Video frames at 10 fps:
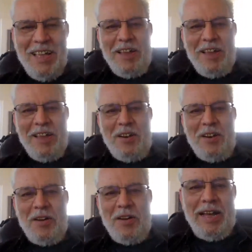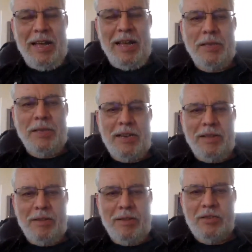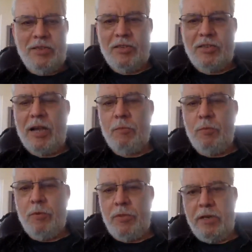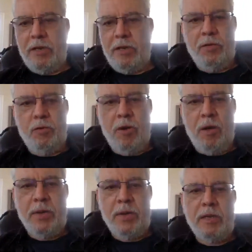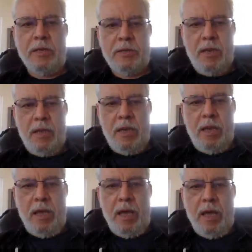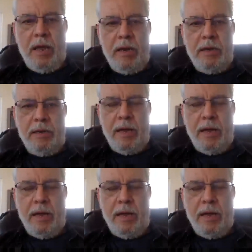No, I basically stuck with the idea of UAPs, and